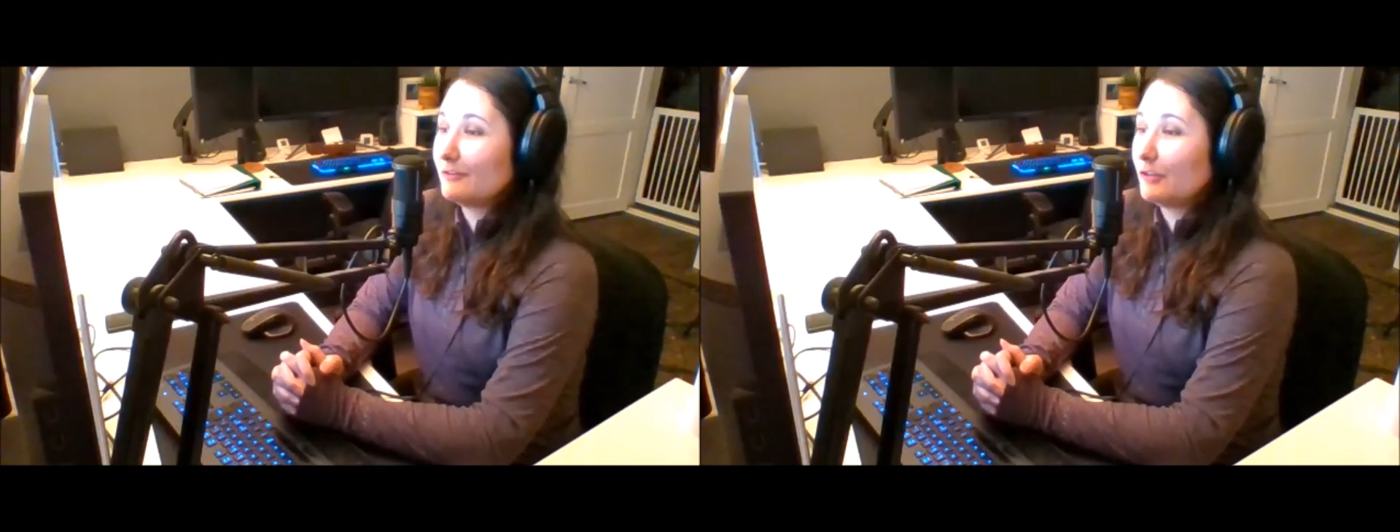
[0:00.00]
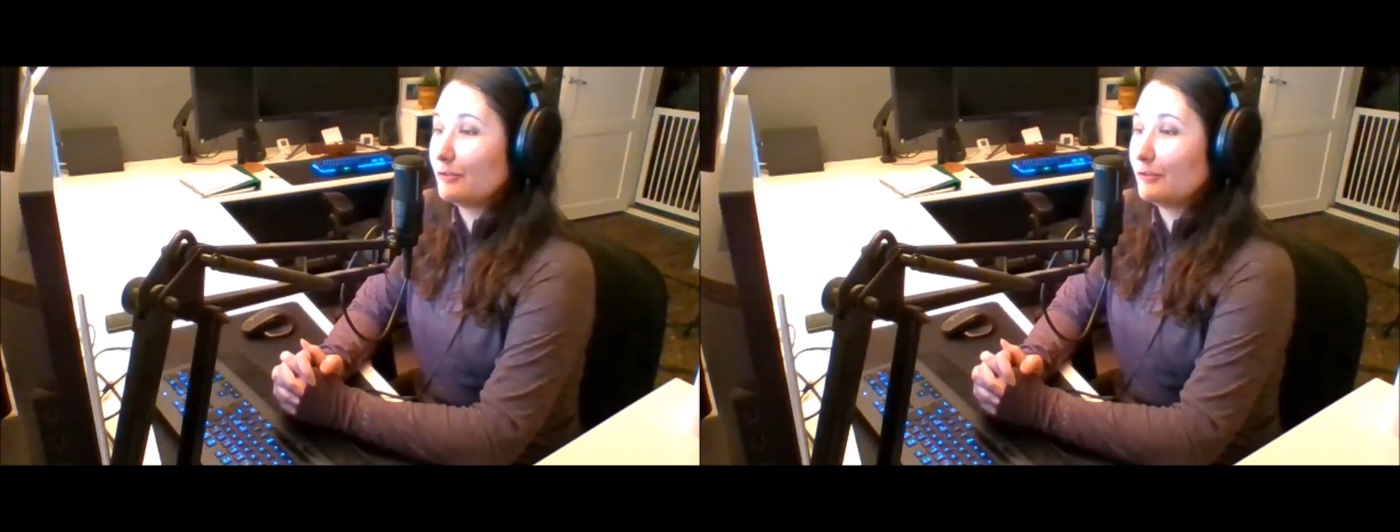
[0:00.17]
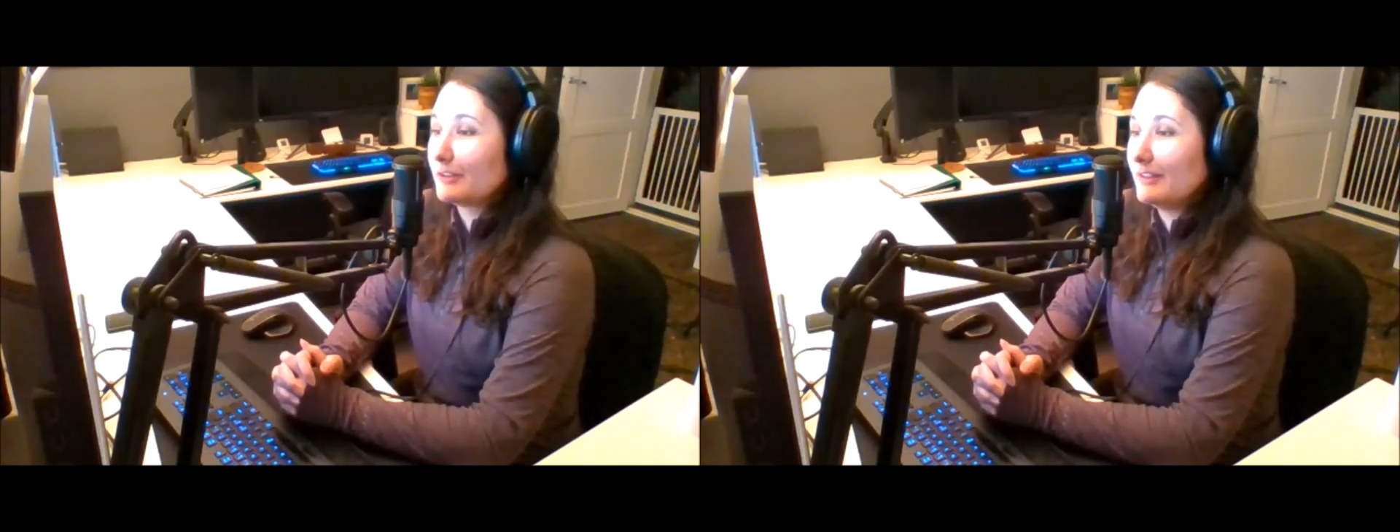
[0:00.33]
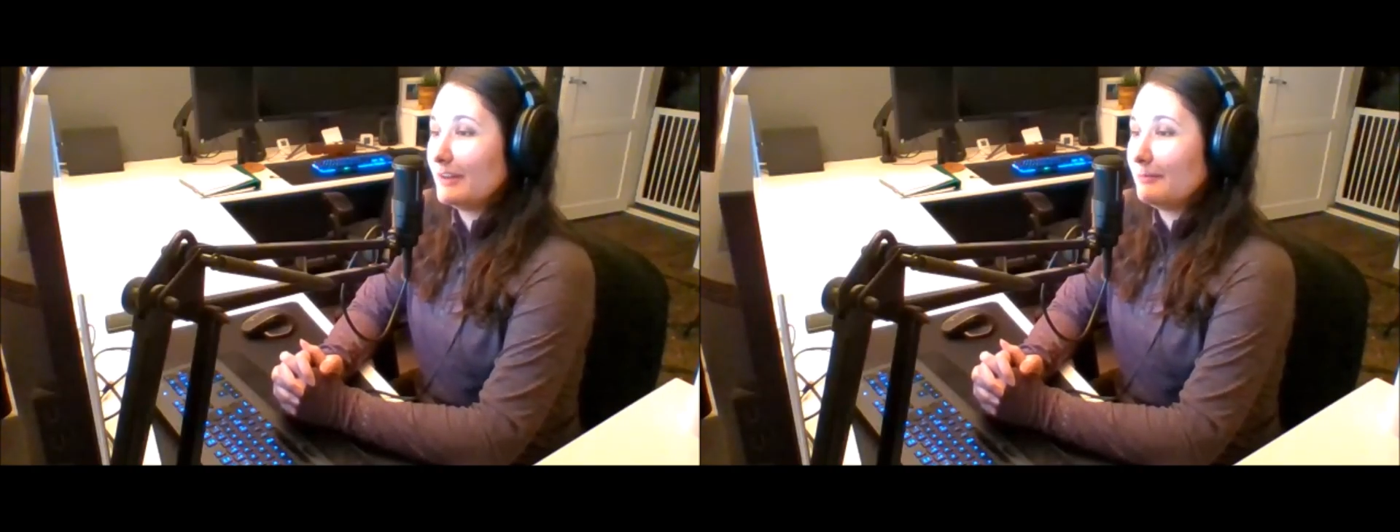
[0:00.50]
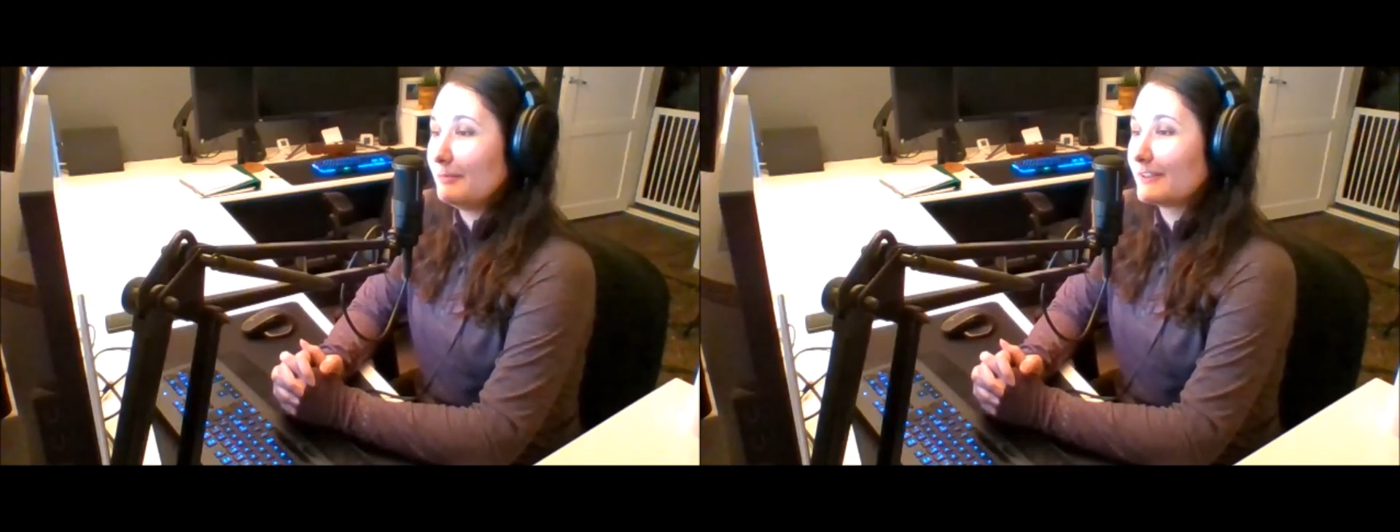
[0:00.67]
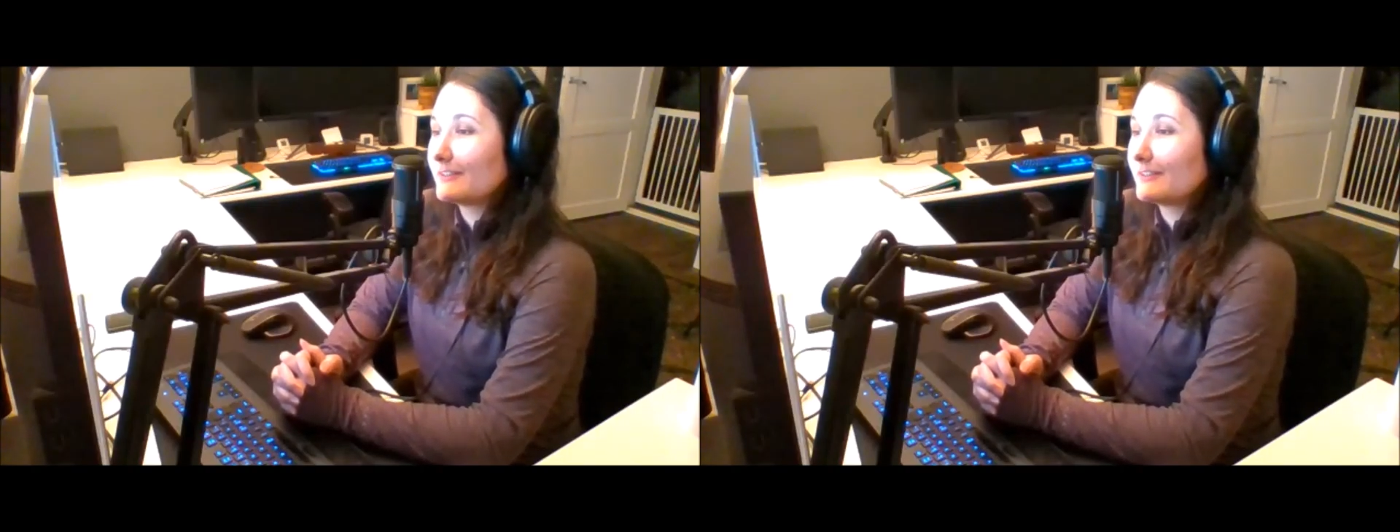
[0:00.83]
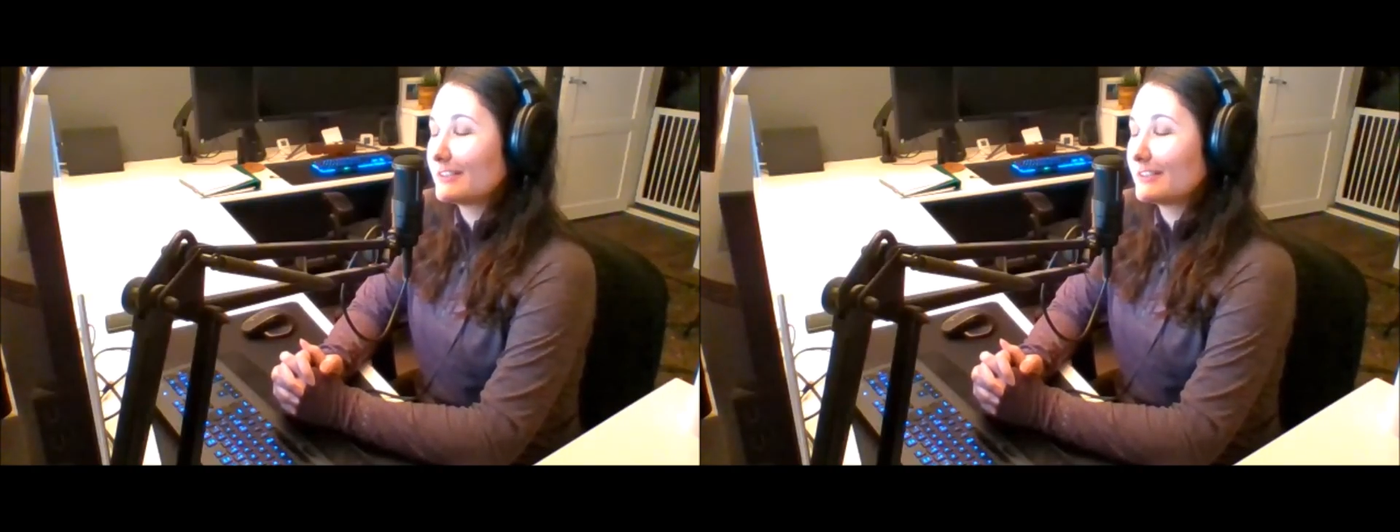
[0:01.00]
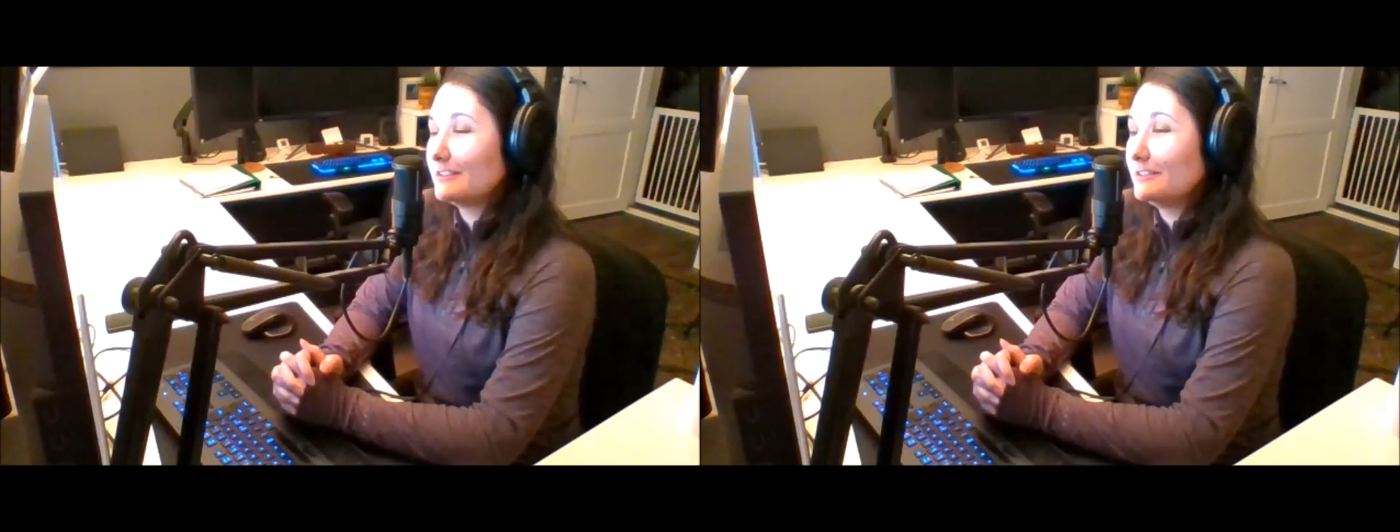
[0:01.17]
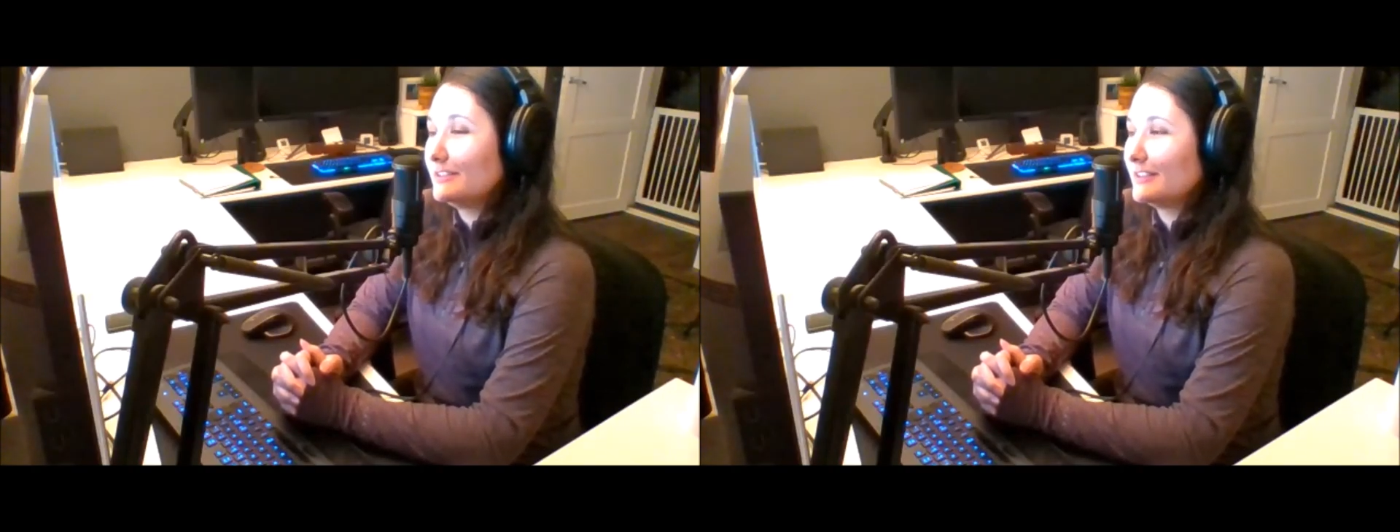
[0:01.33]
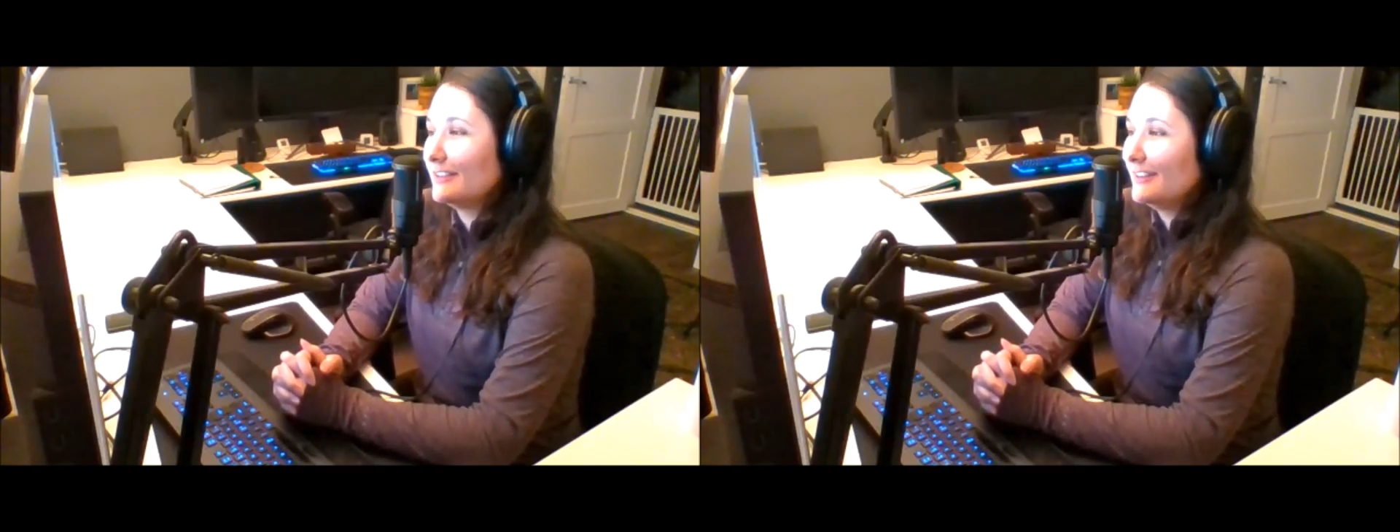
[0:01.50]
overlapping of skills